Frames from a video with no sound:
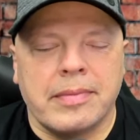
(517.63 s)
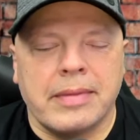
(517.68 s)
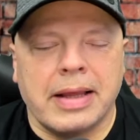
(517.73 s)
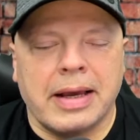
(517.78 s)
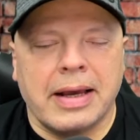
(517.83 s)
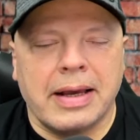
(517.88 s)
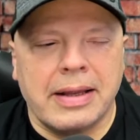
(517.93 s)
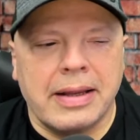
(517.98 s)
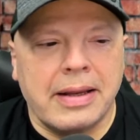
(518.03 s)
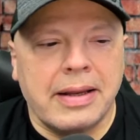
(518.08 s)

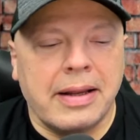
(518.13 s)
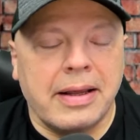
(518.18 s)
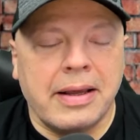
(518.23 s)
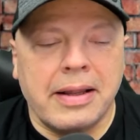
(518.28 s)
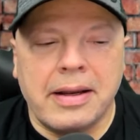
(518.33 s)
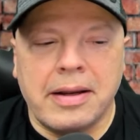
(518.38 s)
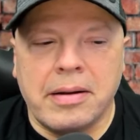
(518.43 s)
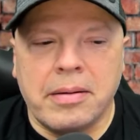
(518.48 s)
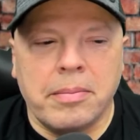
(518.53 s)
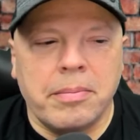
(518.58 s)

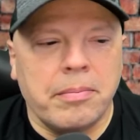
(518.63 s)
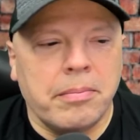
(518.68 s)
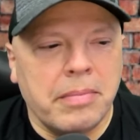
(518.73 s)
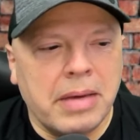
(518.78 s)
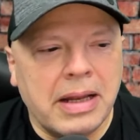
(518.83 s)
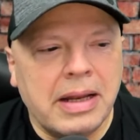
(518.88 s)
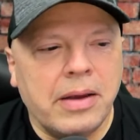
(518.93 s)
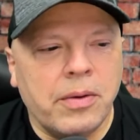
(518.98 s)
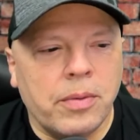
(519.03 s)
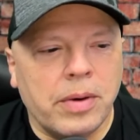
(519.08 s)
And in
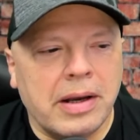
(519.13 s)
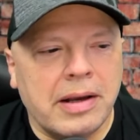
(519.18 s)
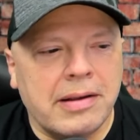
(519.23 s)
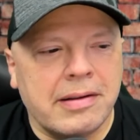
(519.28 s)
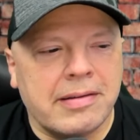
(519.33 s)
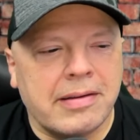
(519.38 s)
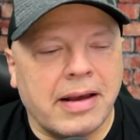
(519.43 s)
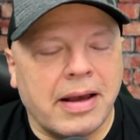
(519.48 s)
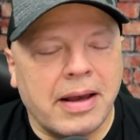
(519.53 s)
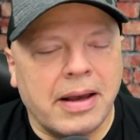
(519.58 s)
many
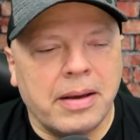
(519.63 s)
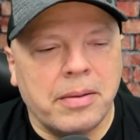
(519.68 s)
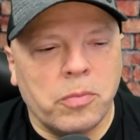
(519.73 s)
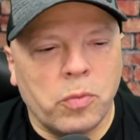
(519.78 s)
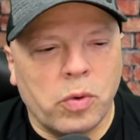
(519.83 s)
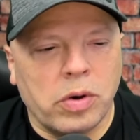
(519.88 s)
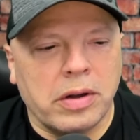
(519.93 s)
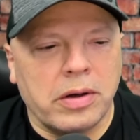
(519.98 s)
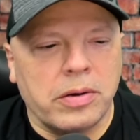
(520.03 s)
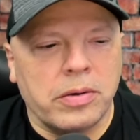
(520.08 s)
ways,
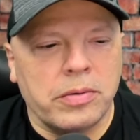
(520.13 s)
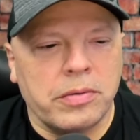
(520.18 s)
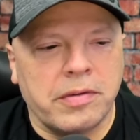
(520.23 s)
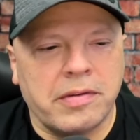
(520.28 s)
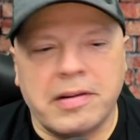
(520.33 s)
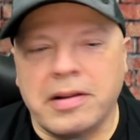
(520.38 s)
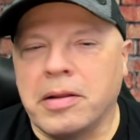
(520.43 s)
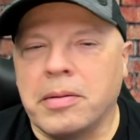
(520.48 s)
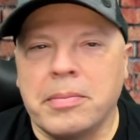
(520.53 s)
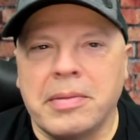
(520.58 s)
I'm one who
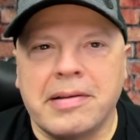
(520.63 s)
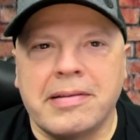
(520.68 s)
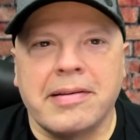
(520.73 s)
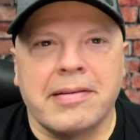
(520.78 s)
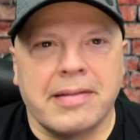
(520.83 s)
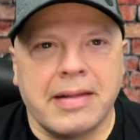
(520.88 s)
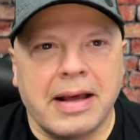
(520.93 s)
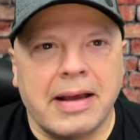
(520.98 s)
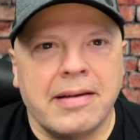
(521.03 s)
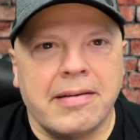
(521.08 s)
still
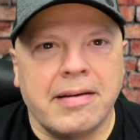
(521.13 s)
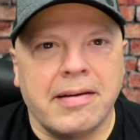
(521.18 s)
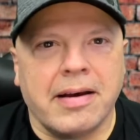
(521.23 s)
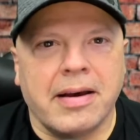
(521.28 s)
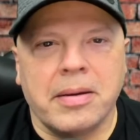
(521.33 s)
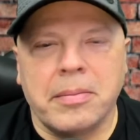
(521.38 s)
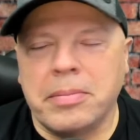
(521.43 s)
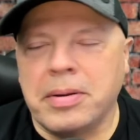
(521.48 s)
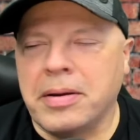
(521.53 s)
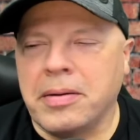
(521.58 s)
misses that
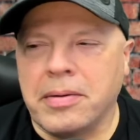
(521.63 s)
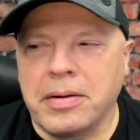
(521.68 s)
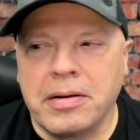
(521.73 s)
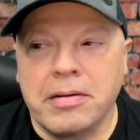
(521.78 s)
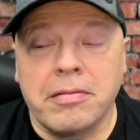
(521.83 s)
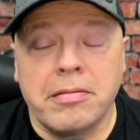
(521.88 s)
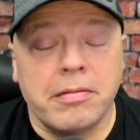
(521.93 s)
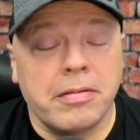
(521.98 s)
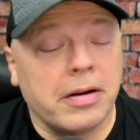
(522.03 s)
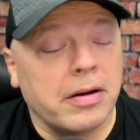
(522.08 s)
time
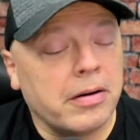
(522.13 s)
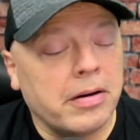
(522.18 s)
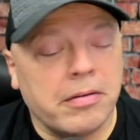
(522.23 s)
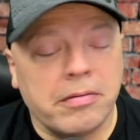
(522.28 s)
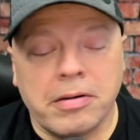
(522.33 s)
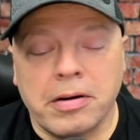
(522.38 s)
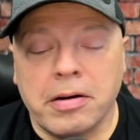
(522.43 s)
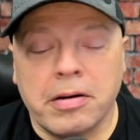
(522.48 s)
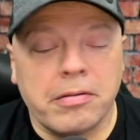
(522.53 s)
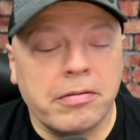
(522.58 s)
period very,
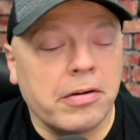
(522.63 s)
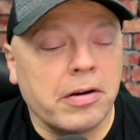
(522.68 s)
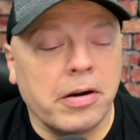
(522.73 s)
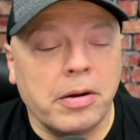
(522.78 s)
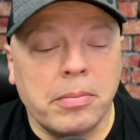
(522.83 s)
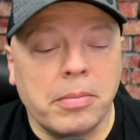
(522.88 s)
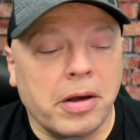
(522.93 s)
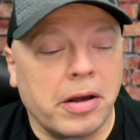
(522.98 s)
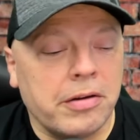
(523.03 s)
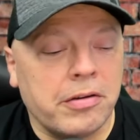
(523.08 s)
very,
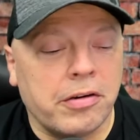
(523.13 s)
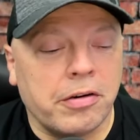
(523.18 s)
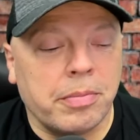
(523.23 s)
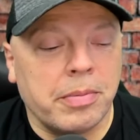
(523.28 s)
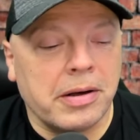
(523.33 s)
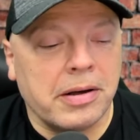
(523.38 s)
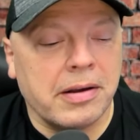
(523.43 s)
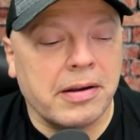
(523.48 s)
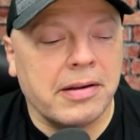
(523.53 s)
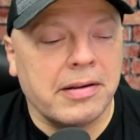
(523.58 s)
very much
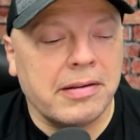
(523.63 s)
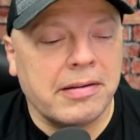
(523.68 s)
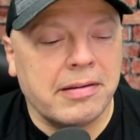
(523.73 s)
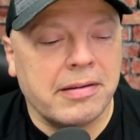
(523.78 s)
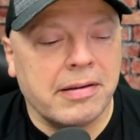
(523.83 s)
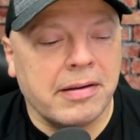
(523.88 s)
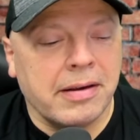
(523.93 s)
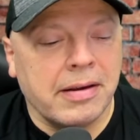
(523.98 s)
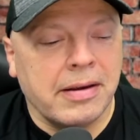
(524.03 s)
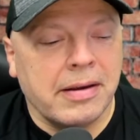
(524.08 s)

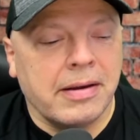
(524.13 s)
because,